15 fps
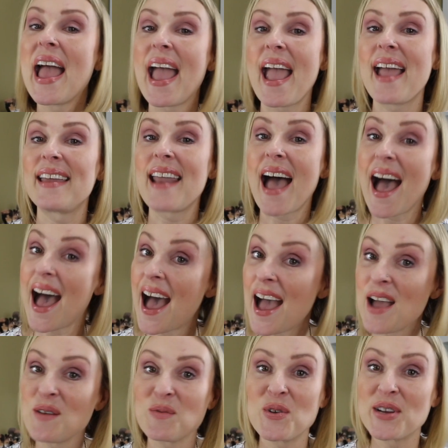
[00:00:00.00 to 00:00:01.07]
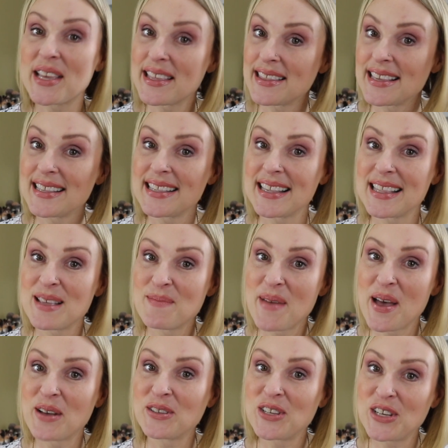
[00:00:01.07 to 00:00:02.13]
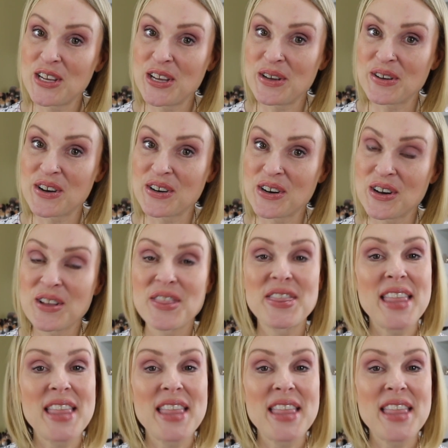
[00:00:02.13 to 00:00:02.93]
and I will get this in the mail to you, girl.